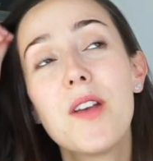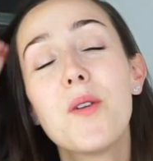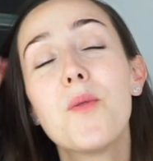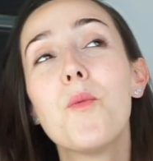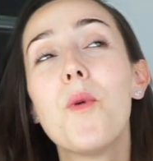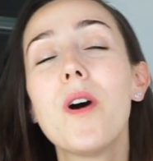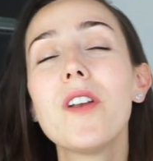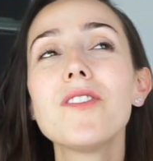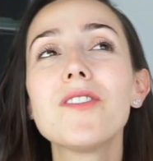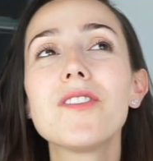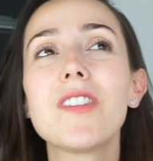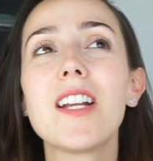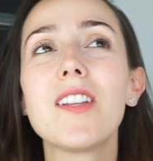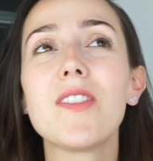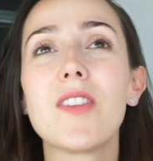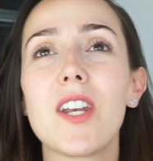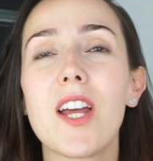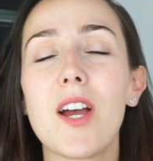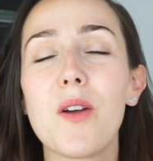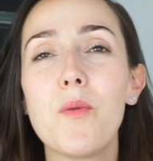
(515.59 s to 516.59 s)
One thing
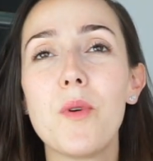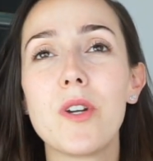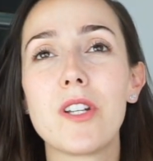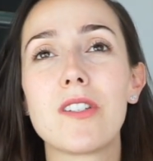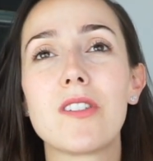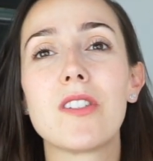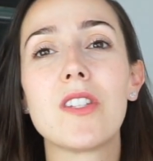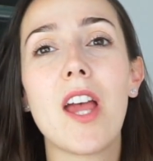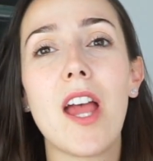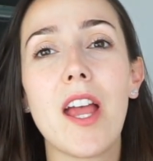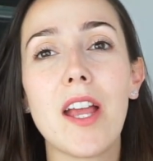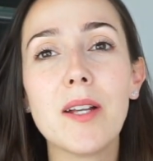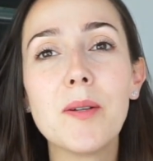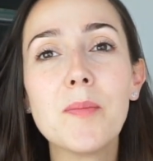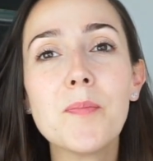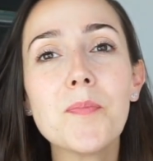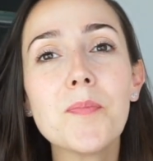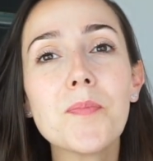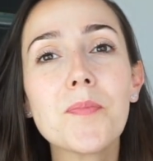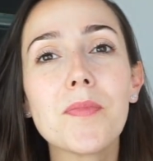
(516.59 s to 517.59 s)
that I want to say
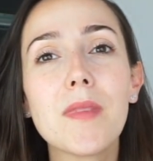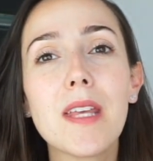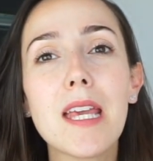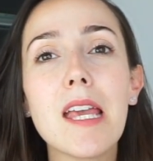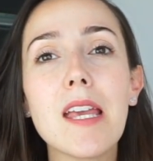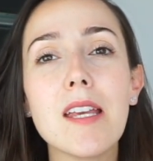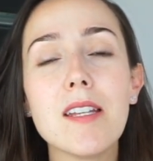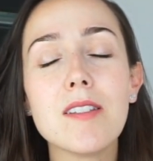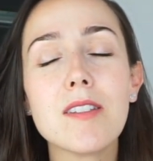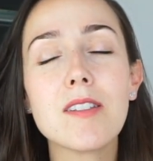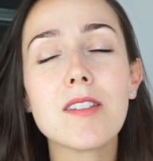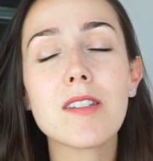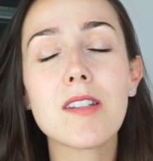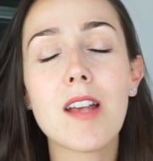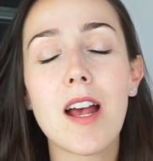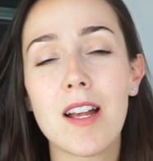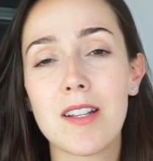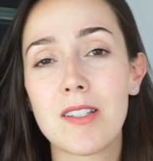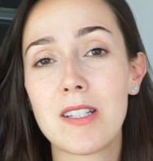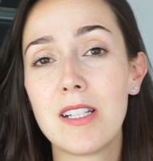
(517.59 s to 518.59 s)
is,
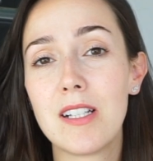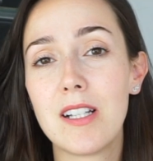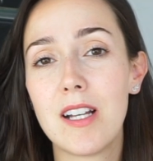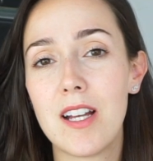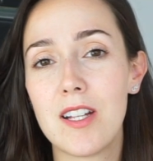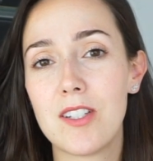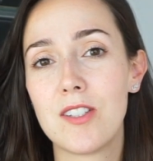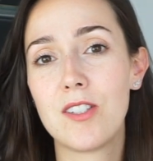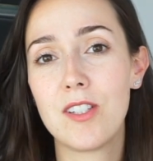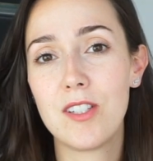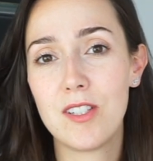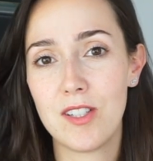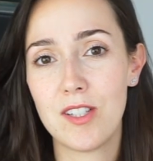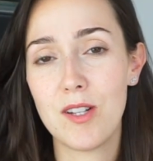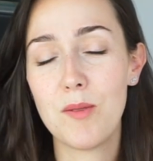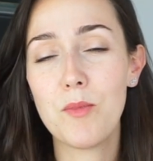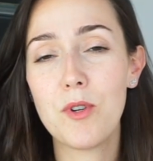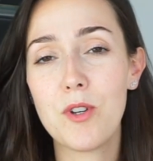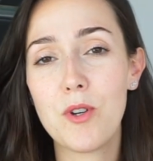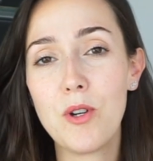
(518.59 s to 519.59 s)
as
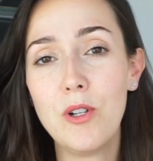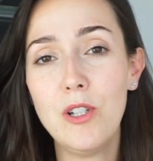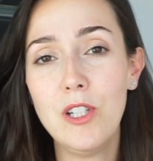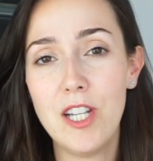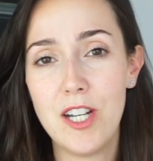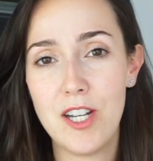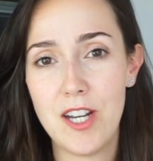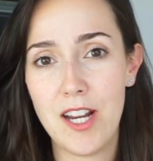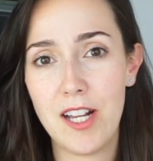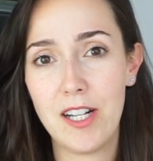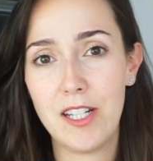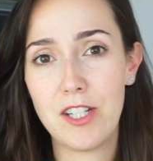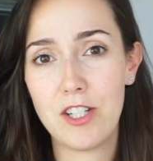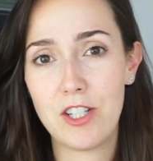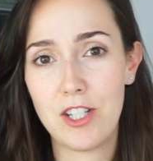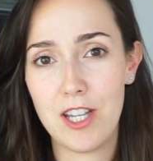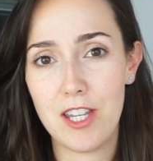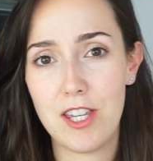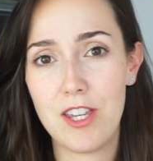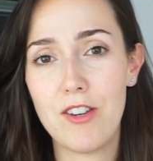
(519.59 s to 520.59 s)
someone who learned
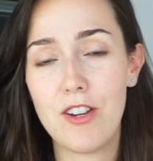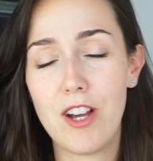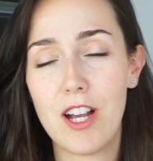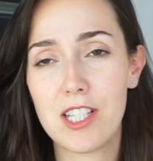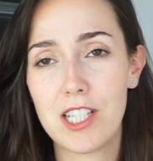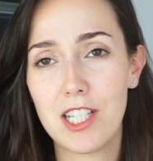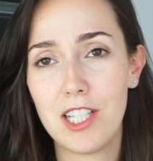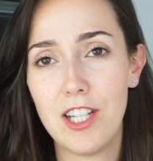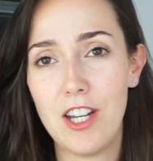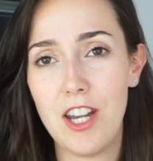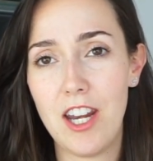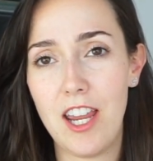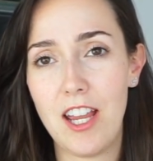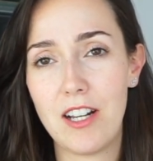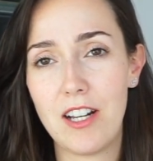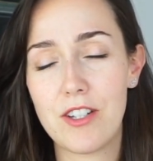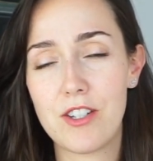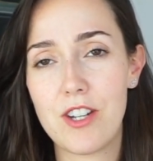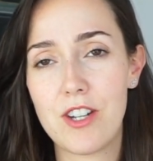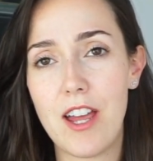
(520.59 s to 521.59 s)
English, like you guys are learning
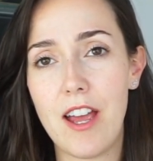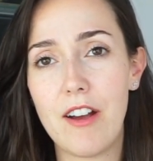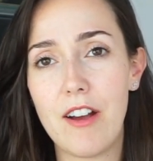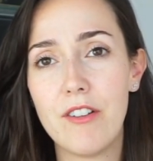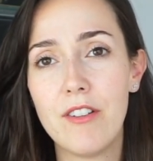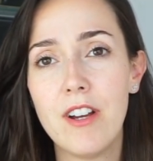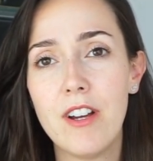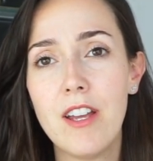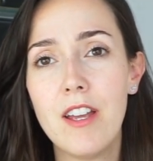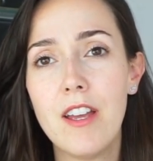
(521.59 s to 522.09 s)
English now,